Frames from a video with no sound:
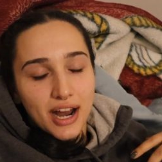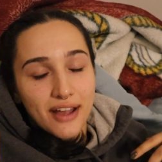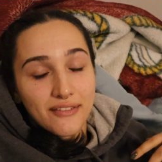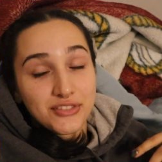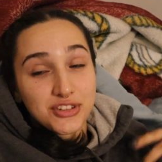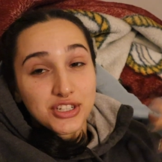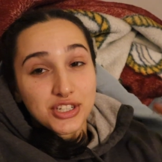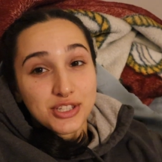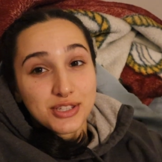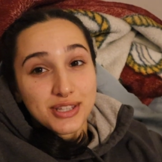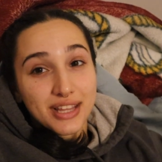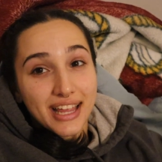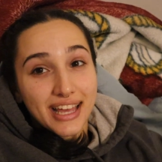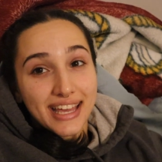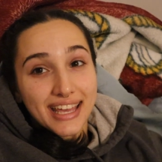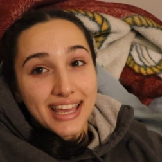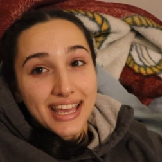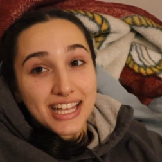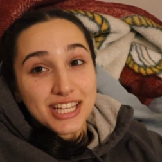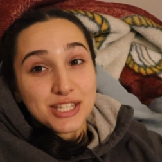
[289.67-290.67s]
I've just
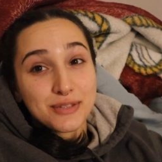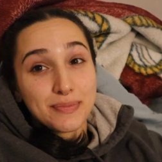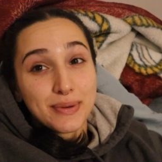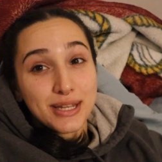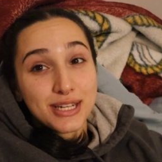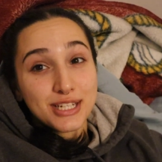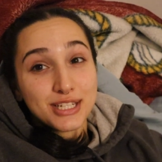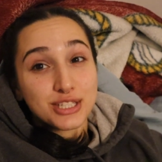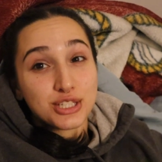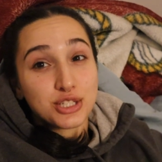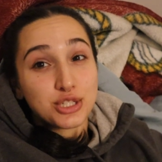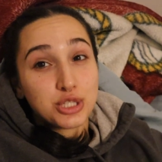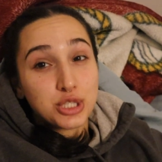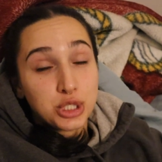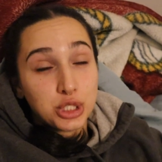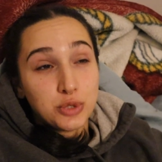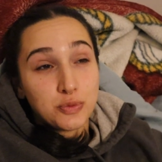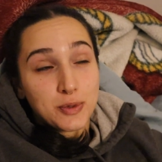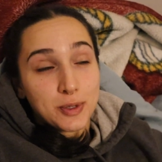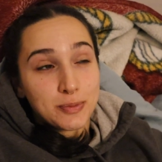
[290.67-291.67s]
like, it's been a
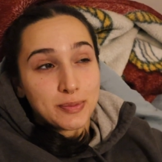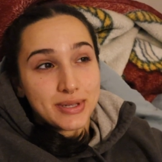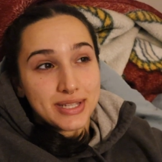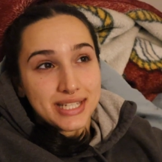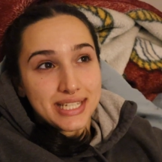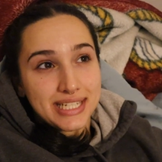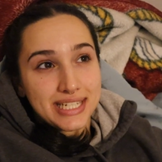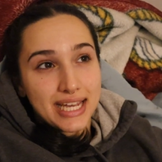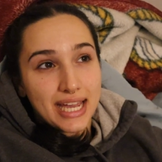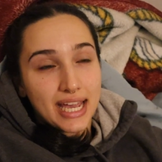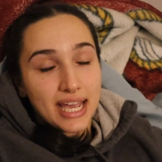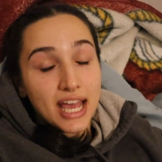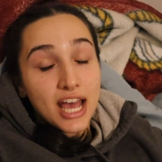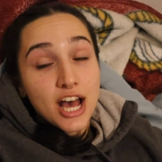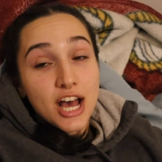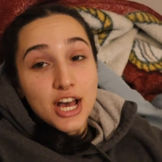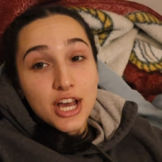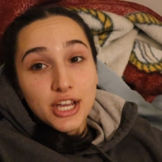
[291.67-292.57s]
super busy day.